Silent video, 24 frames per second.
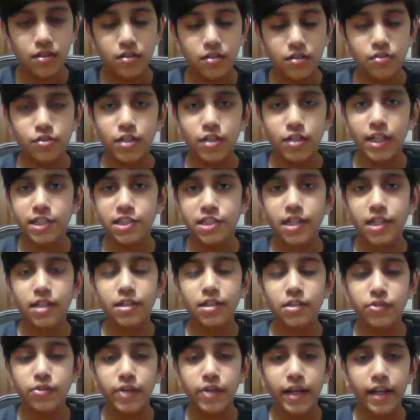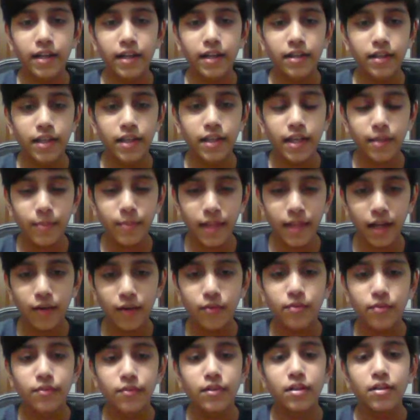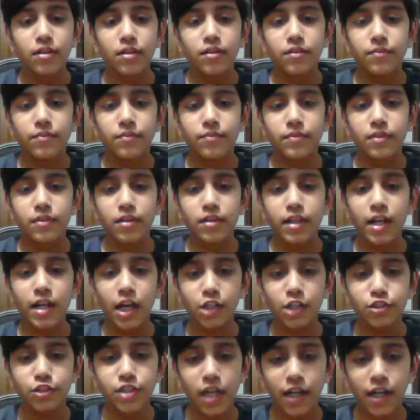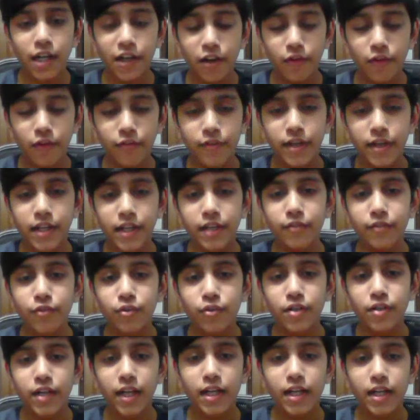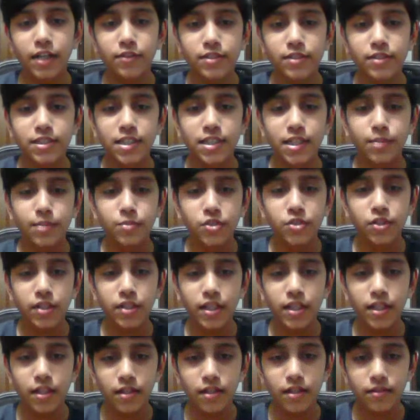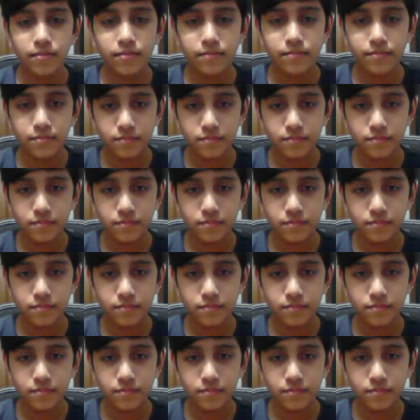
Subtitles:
So let's take a look at the game now. Hikaru started off with D4 and it was the names of Indian.